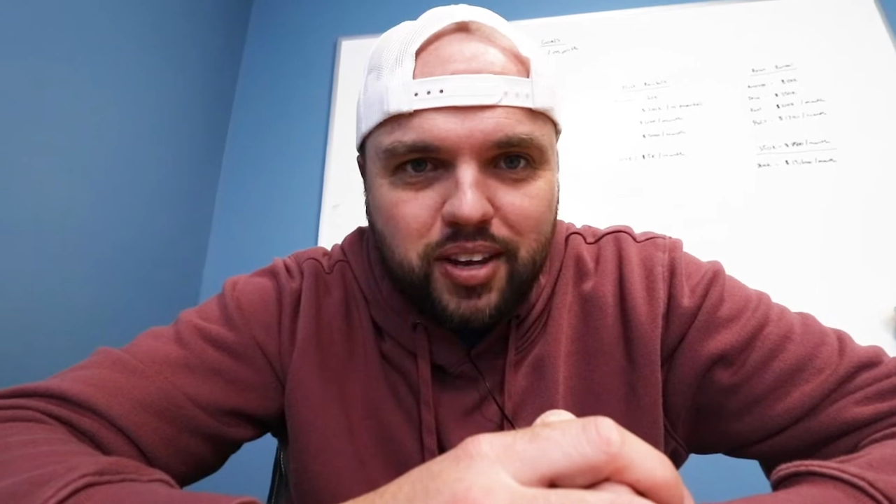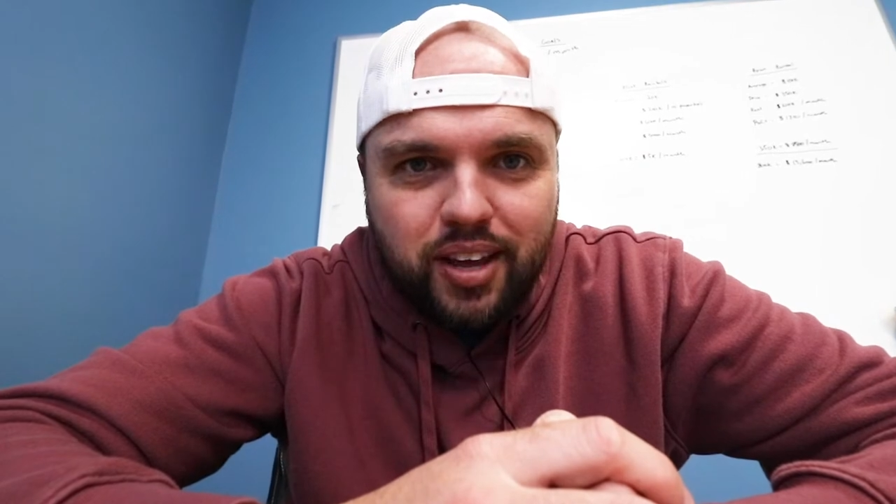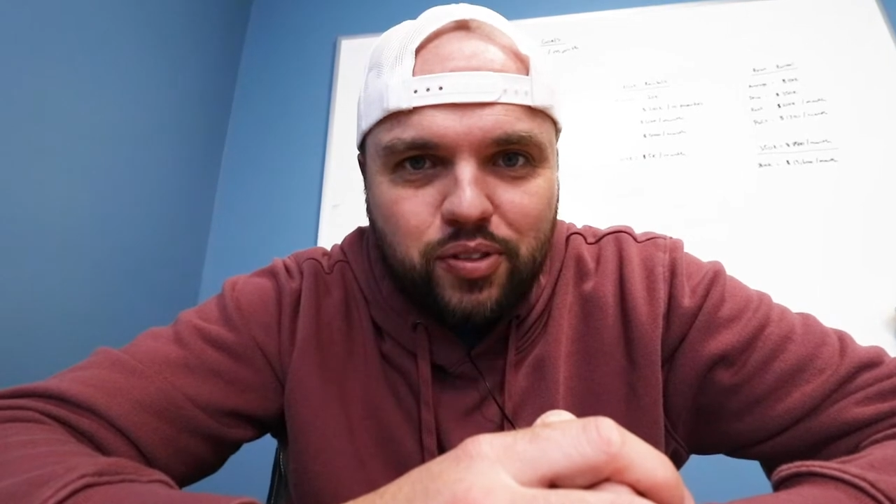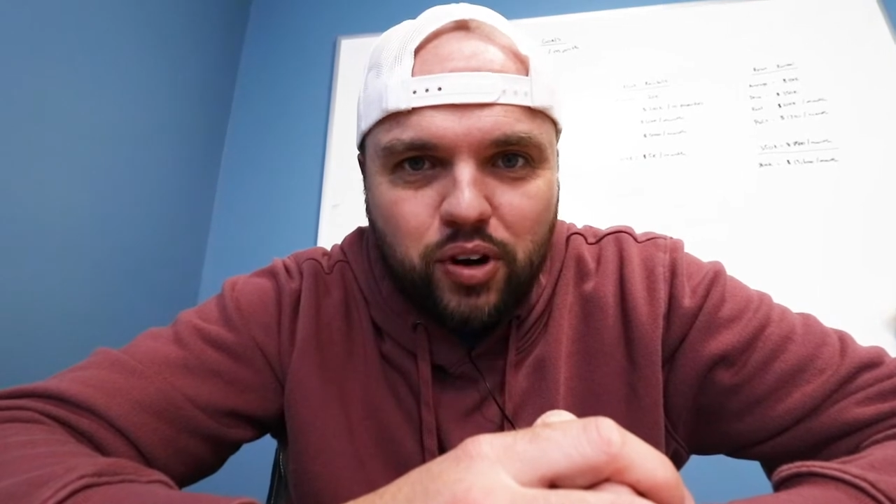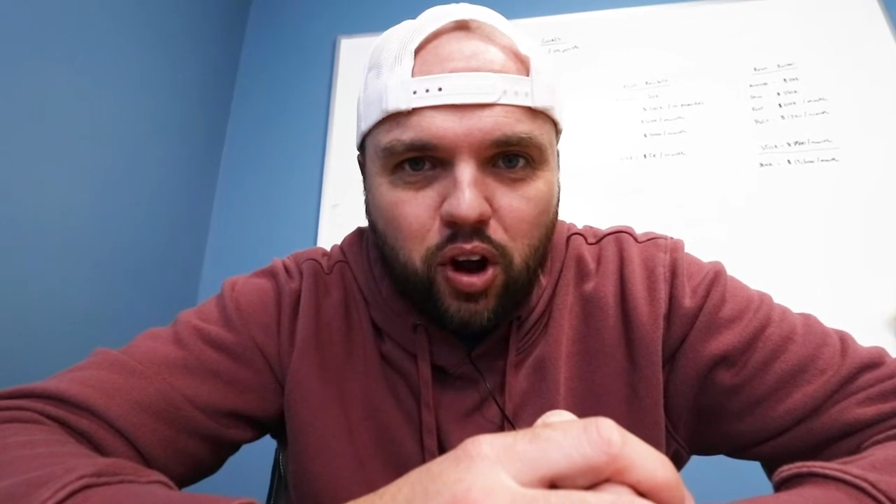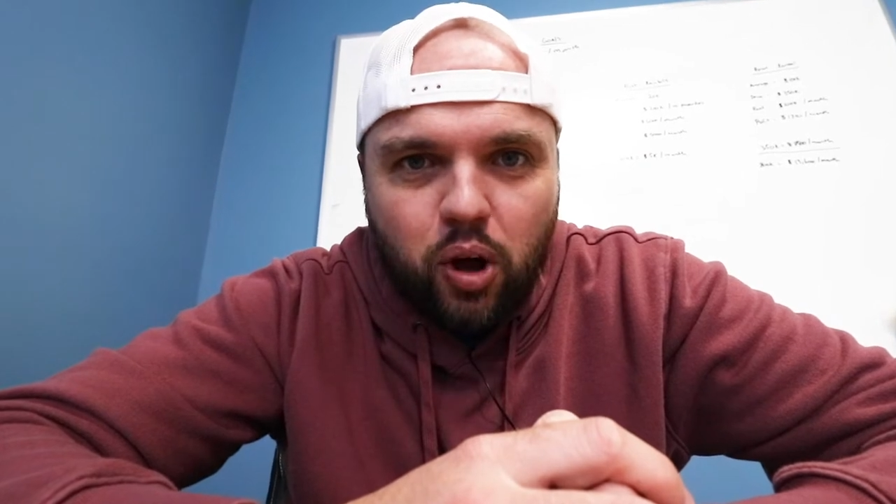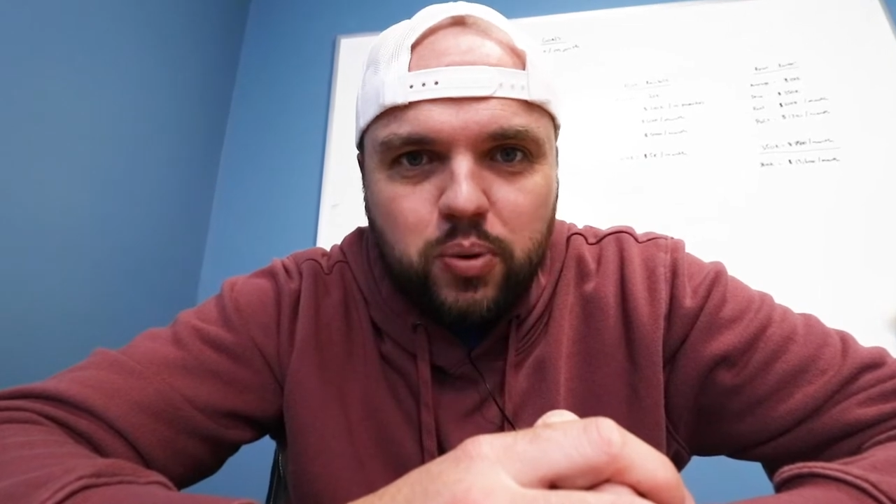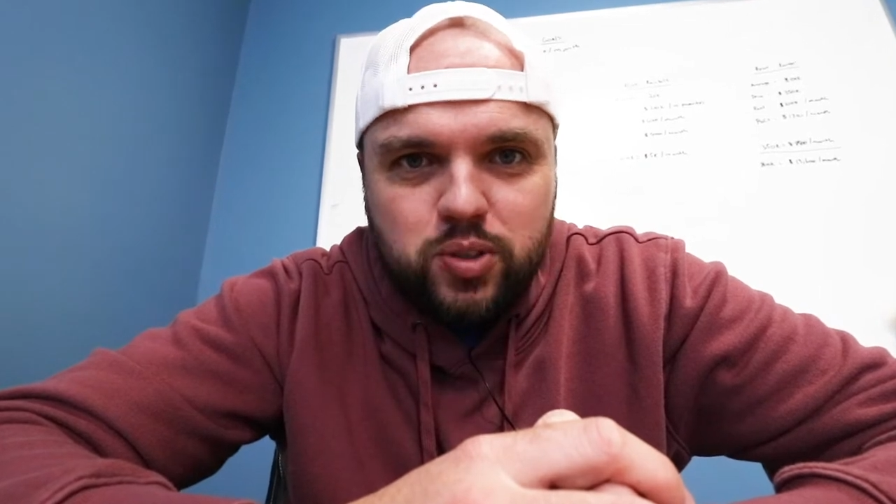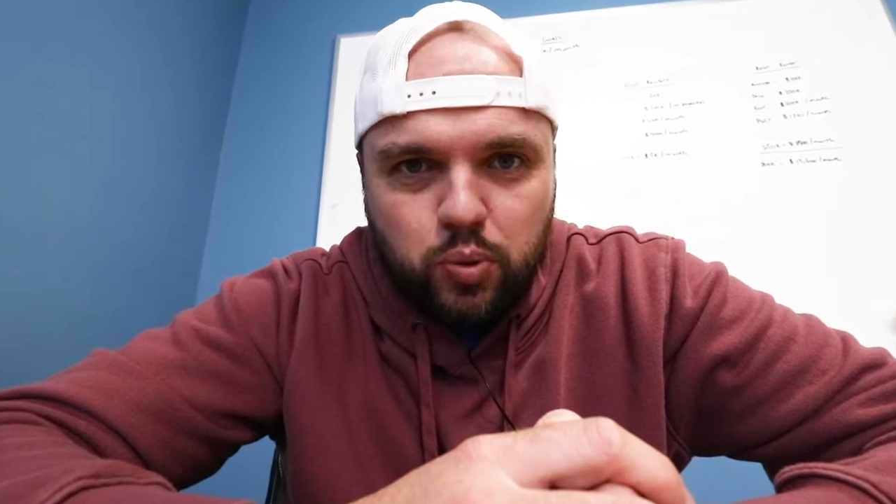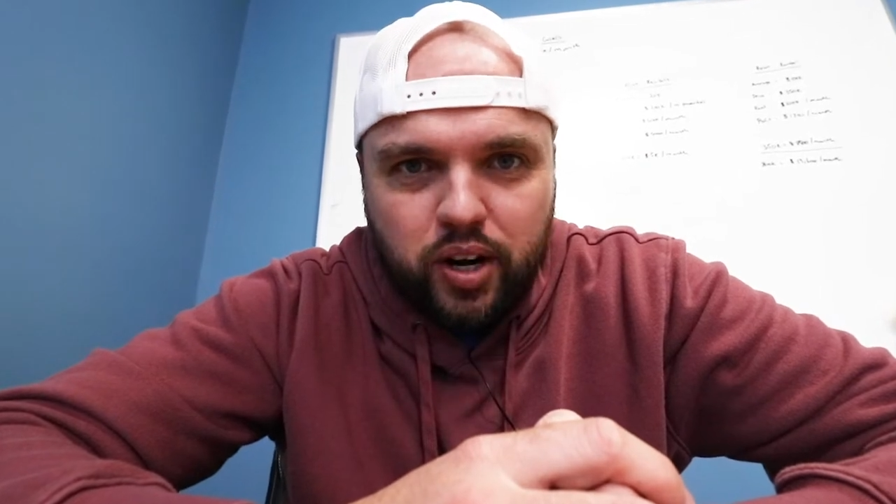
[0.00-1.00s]
today? They're
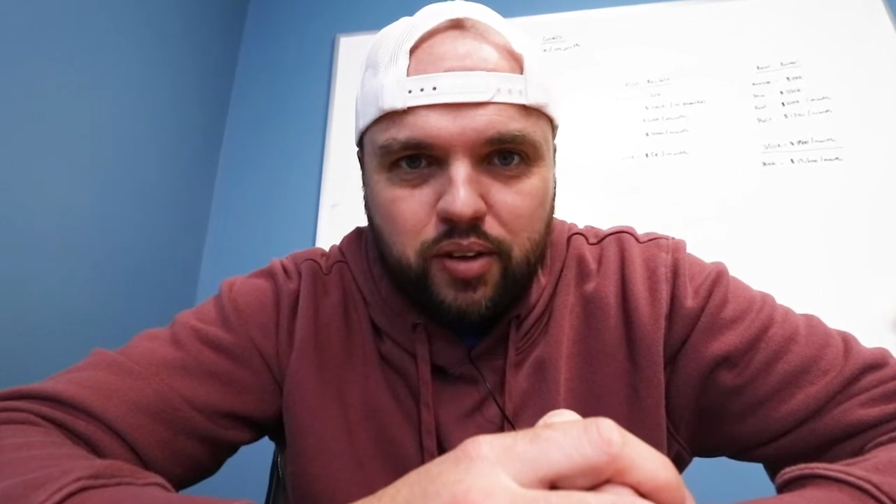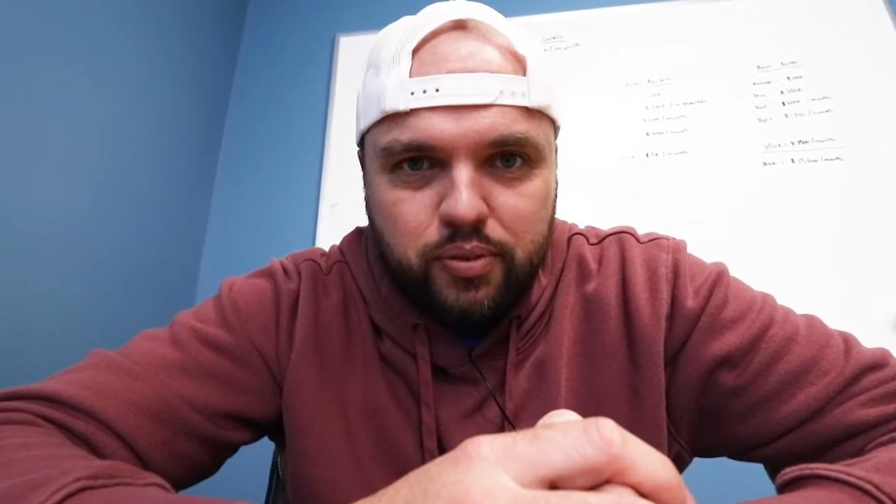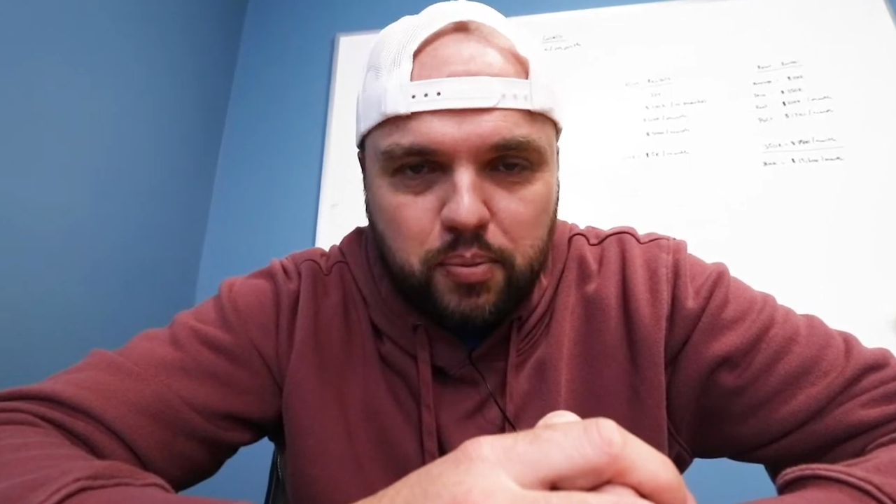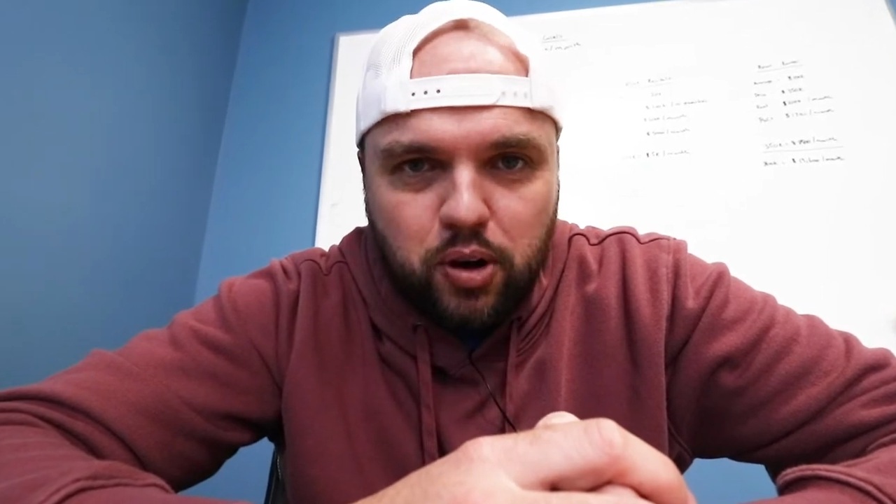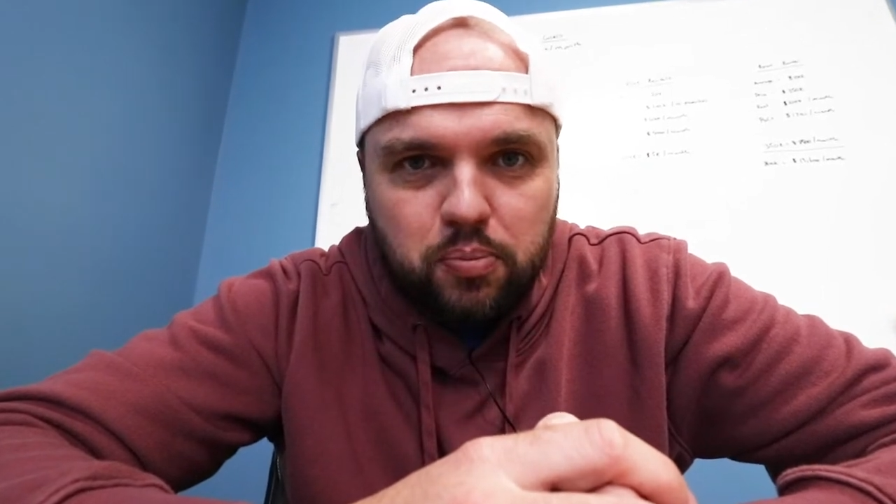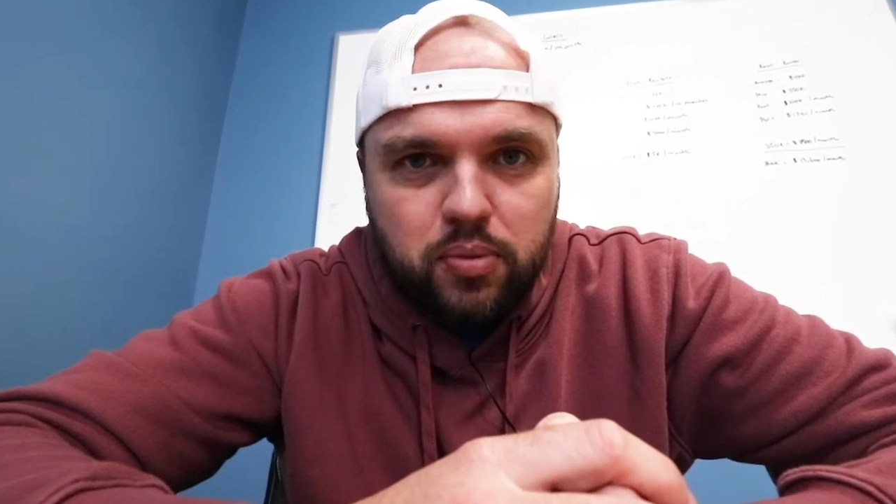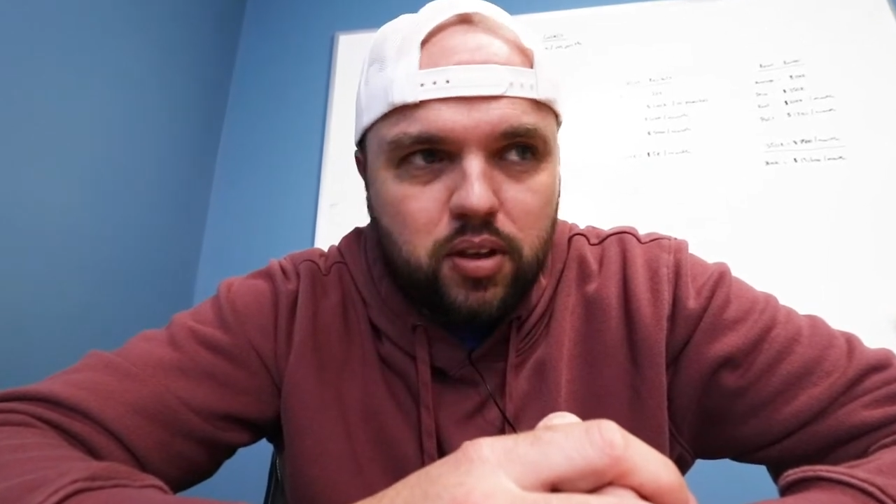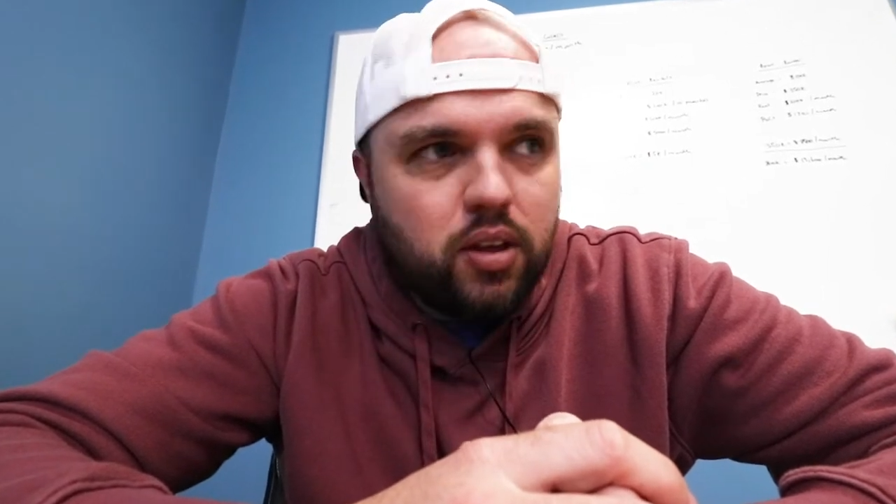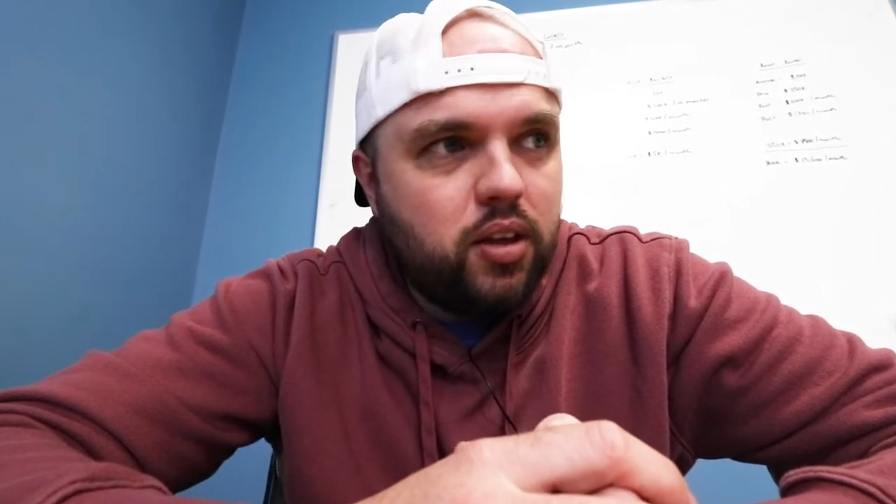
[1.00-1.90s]
always working from home.